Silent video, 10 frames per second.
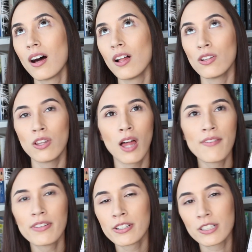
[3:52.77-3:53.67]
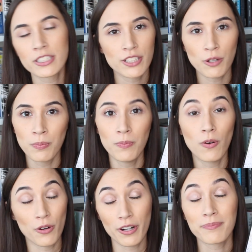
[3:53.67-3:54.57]
11 or so,
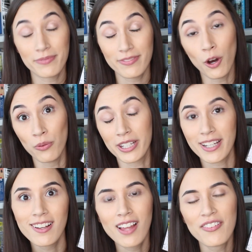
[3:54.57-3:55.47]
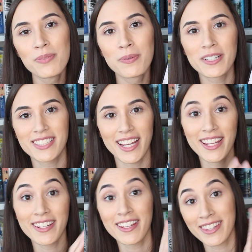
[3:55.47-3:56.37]
or only 11 books
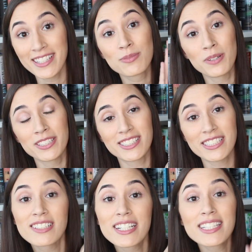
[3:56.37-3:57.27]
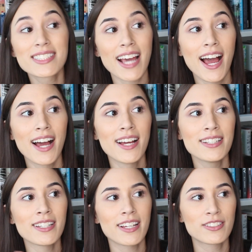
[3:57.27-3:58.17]
in this one series,
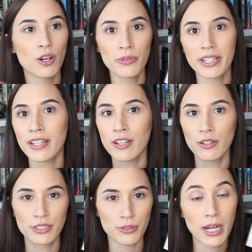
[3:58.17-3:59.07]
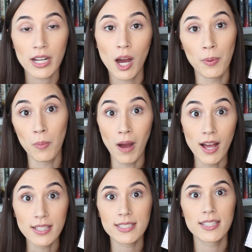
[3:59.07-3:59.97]
and it only goes through a couple
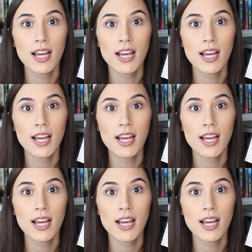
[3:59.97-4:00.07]
months.